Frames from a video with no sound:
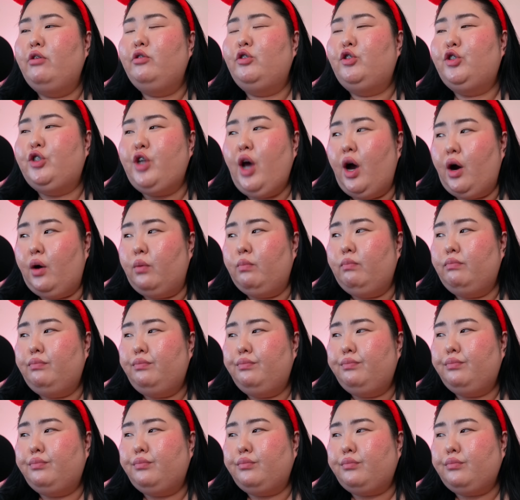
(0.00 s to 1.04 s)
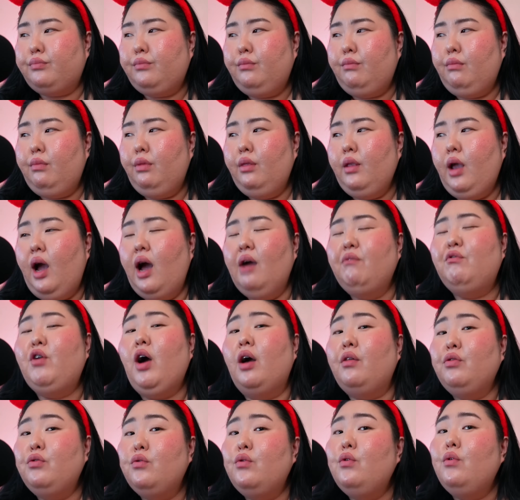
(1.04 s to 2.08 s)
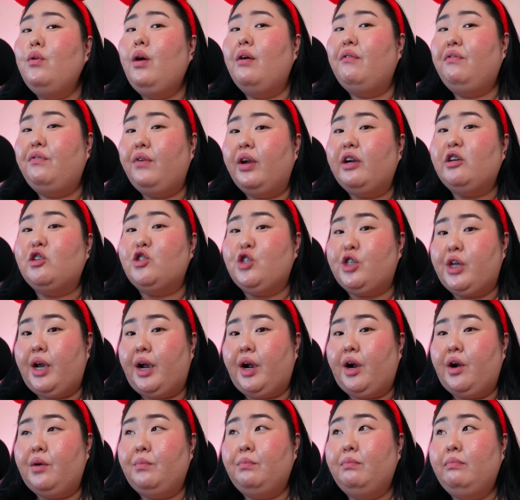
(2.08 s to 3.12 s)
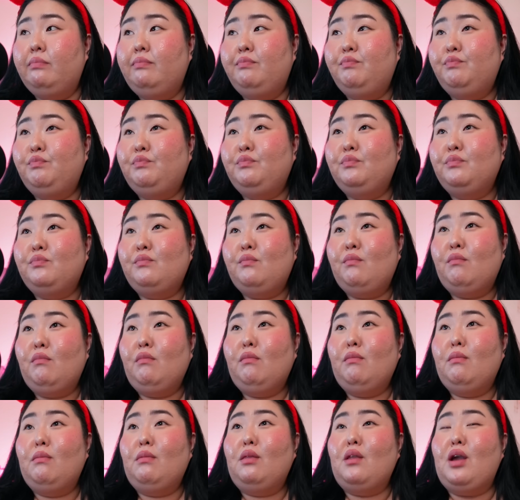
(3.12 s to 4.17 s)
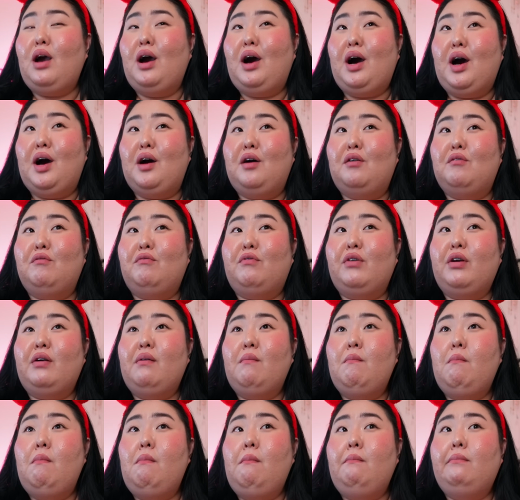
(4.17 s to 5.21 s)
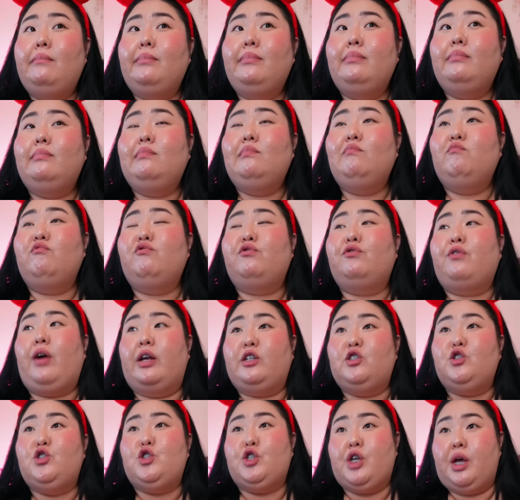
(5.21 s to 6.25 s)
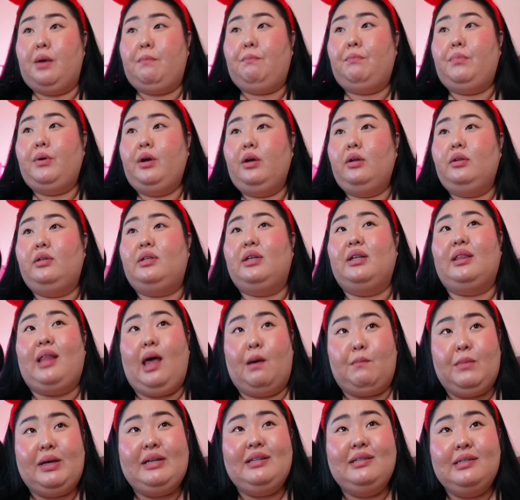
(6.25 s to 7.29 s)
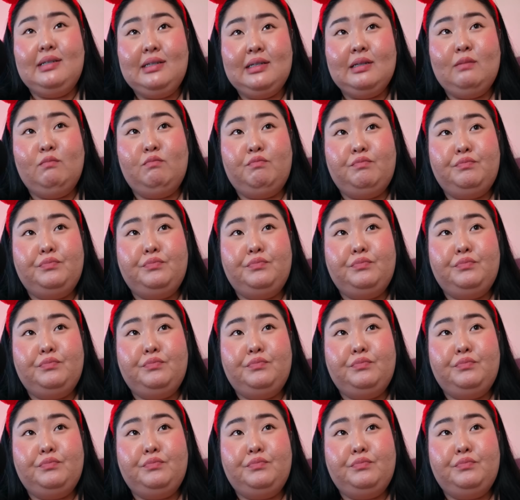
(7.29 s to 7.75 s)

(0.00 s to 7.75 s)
So, I've gone through a fair share of friendship dilemmas.